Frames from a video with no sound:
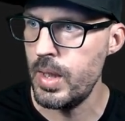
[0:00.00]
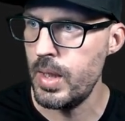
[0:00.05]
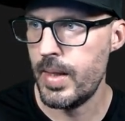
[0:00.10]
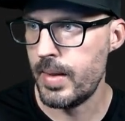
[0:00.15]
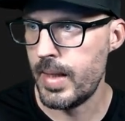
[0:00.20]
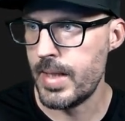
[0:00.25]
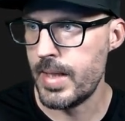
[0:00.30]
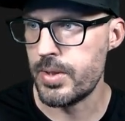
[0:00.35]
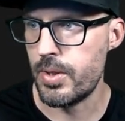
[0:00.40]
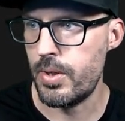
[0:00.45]

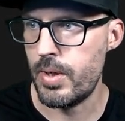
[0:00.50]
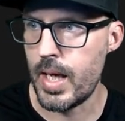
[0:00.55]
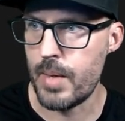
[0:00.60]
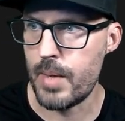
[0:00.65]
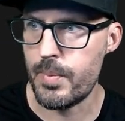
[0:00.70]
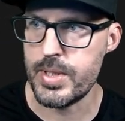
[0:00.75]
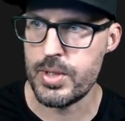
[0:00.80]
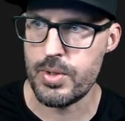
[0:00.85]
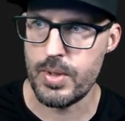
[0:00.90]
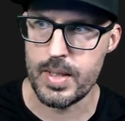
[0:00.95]
Links are not
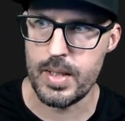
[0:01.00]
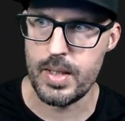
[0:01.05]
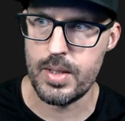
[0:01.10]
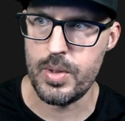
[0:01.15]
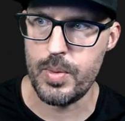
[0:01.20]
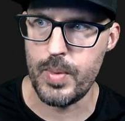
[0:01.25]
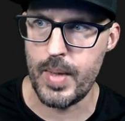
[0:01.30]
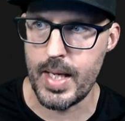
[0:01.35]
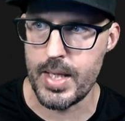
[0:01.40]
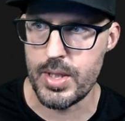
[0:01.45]
restricted
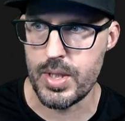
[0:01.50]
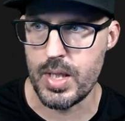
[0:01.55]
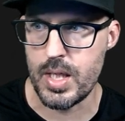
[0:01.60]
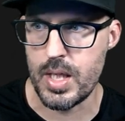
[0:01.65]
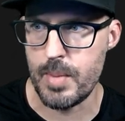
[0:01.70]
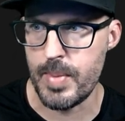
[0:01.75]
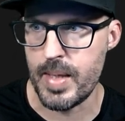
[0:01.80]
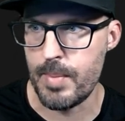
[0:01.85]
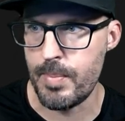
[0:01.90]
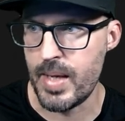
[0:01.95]
to
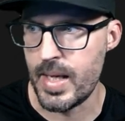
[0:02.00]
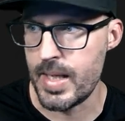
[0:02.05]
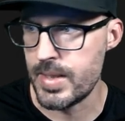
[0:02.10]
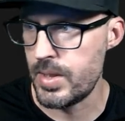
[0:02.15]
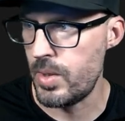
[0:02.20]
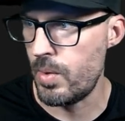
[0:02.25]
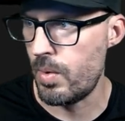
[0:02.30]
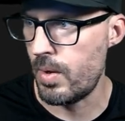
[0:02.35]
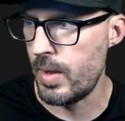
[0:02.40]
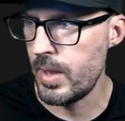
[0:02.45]

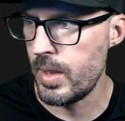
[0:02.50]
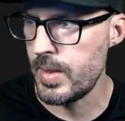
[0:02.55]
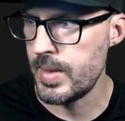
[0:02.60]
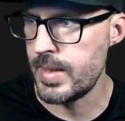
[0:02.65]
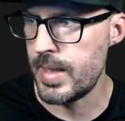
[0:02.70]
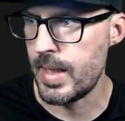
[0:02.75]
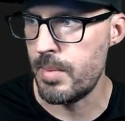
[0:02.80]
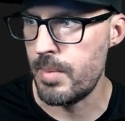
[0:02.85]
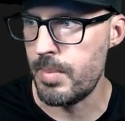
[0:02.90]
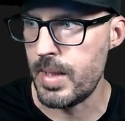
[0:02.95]
HTTP-based URLs.
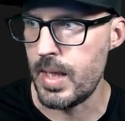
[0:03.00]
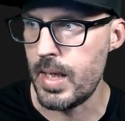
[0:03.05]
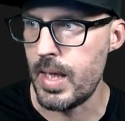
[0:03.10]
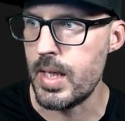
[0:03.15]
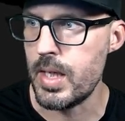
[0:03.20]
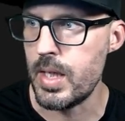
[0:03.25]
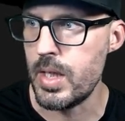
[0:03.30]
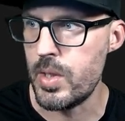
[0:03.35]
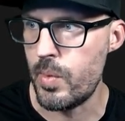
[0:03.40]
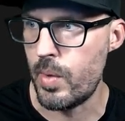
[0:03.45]
They can be
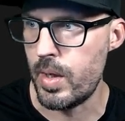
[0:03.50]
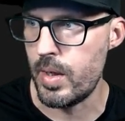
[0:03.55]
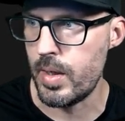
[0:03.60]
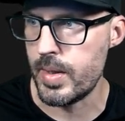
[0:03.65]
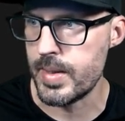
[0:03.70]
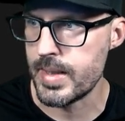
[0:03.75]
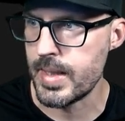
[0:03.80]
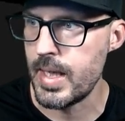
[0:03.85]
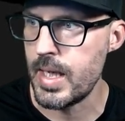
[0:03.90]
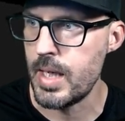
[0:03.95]
any URL
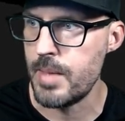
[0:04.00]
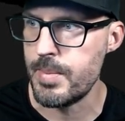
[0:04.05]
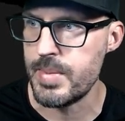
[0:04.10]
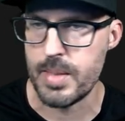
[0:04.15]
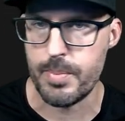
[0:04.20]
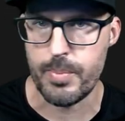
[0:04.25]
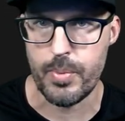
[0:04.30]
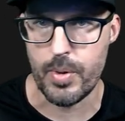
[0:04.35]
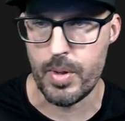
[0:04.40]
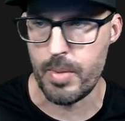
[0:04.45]
scheme
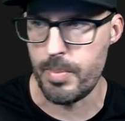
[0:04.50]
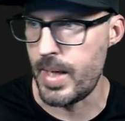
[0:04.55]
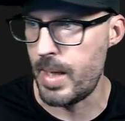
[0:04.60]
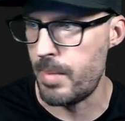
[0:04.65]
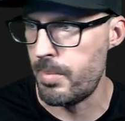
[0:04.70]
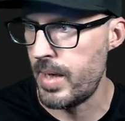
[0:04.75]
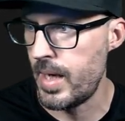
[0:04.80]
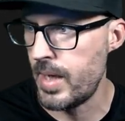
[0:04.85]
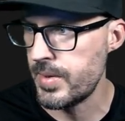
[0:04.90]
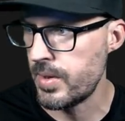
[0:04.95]
supported by
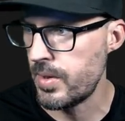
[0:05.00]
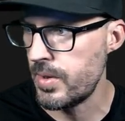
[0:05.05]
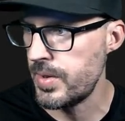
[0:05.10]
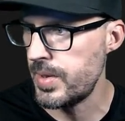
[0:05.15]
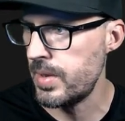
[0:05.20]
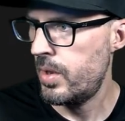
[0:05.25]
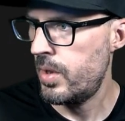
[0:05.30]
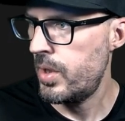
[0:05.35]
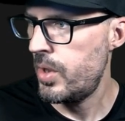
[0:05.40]
browsers.